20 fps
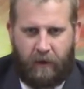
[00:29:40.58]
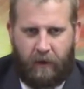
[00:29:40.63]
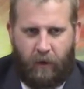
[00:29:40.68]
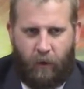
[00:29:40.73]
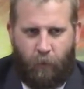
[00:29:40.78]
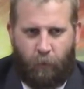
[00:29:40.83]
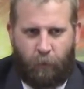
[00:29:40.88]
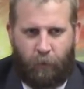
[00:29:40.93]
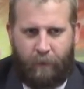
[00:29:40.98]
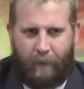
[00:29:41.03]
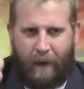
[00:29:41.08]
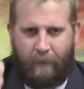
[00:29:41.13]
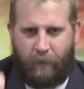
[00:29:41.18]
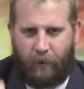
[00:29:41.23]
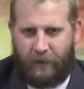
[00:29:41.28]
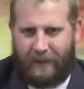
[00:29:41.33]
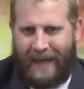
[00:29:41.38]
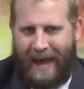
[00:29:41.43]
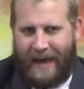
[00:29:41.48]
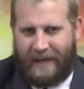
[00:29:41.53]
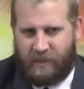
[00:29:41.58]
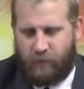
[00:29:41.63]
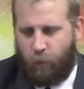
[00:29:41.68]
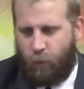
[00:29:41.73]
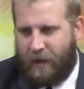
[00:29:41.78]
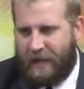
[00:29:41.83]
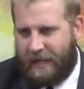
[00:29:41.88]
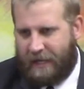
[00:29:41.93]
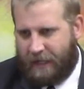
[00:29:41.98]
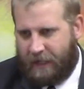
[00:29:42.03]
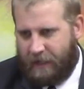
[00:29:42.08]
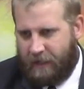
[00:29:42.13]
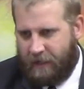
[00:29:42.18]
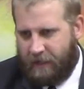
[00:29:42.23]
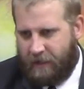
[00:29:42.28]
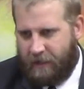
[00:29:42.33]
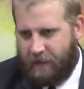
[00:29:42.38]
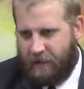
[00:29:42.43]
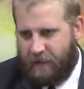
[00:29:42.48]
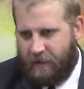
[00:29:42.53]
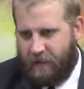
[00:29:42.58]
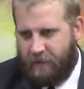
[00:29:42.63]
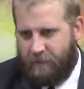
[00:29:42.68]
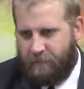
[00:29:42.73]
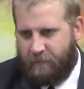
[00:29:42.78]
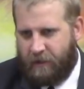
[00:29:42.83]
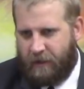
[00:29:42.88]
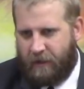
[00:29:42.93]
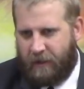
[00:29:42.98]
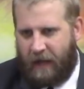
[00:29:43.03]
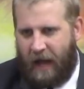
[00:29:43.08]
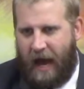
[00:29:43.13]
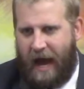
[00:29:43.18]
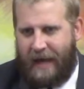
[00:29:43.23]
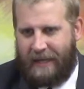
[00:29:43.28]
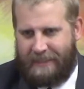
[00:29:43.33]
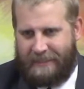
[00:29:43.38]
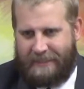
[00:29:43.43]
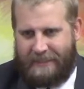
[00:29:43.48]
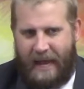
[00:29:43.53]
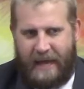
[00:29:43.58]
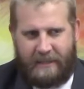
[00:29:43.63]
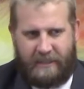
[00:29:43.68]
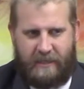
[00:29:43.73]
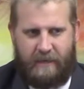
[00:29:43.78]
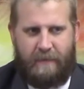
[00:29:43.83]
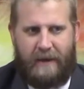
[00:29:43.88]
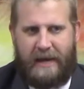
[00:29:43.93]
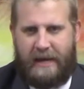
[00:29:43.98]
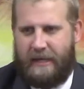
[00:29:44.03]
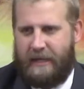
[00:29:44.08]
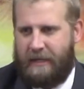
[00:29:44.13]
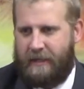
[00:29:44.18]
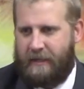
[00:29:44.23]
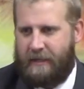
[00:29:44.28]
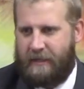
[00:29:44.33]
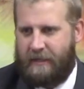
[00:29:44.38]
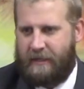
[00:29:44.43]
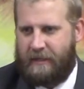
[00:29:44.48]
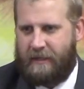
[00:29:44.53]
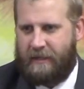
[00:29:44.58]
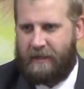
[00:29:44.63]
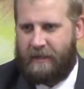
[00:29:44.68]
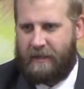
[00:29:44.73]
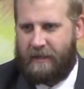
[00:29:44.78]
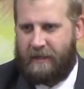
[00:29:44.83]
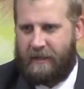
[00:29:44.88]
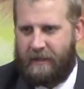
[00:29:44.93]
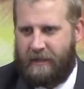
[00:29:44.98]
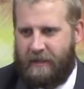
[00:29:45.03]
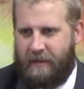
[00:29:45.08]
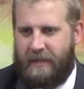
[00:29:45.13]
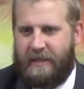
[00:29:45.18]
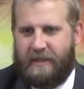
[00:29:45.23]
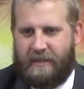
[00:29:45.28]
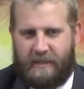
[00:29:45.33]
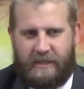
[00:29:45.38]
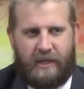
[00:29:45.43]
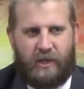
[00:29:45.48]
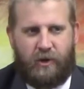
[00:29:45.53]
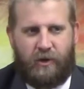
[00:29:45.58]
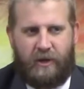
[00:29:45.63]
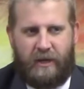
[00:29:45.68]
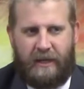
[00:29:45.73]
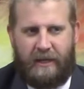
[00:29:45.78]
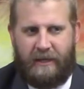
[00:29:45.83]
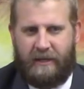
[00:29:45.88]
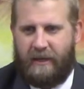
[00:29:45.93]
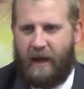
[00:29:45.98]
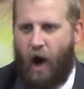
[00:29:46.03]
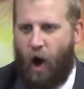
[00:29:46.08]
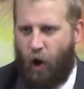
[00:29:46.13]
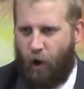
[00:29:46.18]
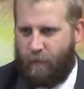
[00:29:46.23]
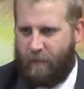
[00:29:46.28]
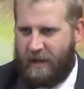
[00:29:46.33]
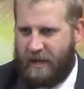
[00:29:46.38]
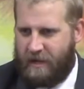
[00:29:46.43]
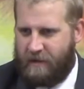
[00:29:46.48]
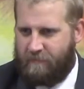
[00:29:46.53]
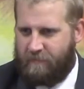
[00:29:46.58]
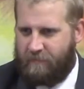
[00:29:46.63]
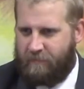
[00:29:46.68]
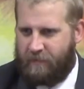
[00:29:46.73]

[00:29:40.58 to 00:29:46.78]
remember last week, God decimated the Assyrian army.